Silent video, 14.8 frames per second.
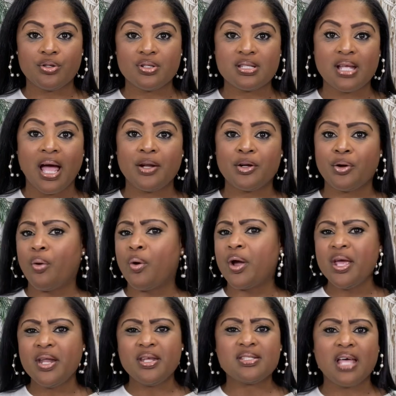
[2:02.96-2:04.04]
designer
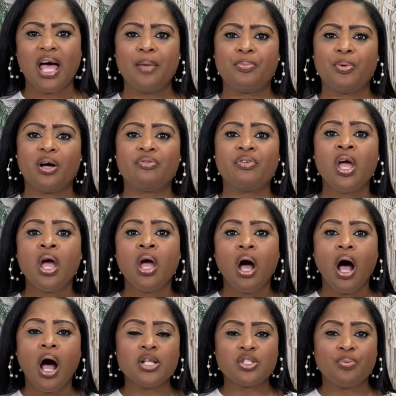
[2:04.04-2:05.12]
or any type of
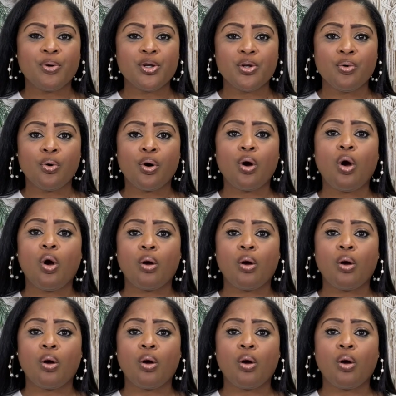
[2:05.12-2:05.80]
entrepreneur